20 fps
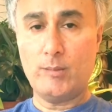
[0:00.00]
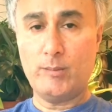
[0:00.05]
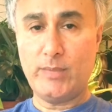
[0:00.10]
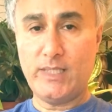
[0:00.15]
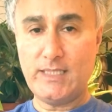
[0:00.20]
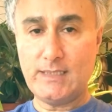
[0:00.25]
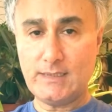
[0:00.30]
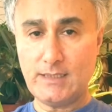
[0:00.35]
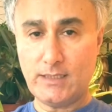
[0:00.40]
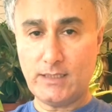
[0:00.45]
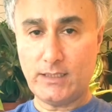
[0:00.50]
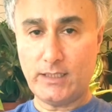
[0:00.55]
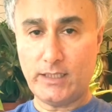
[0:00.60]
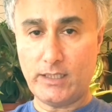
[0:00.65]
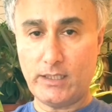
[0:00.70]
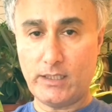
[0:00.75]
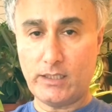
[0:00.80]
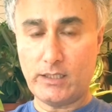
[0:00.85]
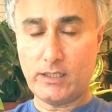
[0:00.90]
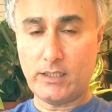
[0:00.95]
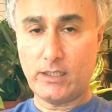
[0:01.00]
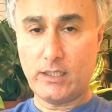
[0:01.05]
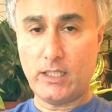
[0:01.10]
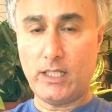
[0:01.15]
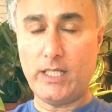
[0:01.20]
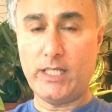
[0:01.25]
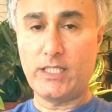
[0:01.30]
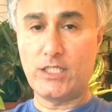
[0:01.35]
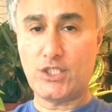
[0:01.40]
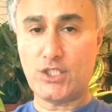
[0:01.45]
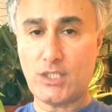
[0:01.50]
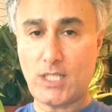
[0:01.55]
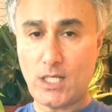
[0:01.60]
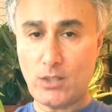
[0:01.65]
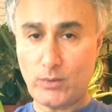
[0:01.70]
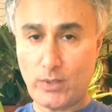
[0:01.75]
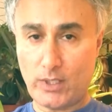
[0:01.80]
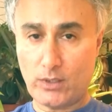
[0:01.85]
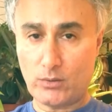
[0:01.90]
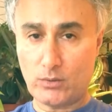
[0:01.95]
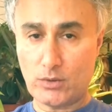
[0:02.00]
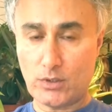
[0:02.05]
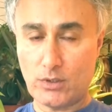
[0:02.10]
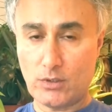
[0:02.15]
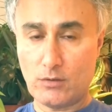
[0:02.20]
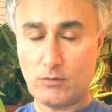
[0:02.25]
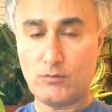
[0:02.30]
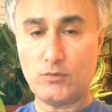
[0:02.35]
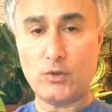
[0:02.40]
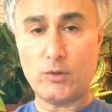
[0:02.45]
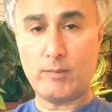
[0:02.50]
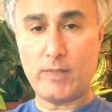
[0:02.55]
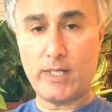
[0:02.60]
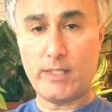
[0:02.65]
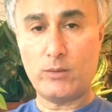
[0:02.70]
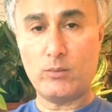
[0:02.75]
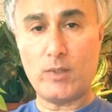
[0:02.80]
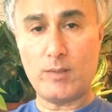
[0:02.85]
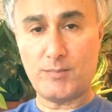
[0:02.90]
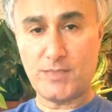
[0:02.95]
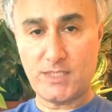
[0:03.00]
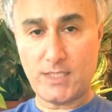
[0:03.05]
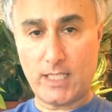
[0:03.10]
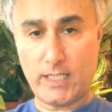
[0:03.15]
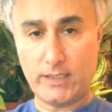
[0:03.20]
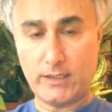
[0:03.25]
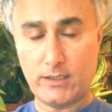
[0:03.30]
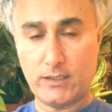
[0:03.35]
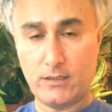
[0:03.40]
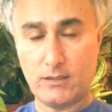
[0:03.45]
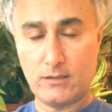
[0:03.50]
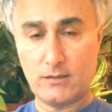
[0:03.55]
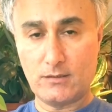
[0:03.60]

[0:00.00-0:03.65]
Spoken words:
Basically, a shout out for my website.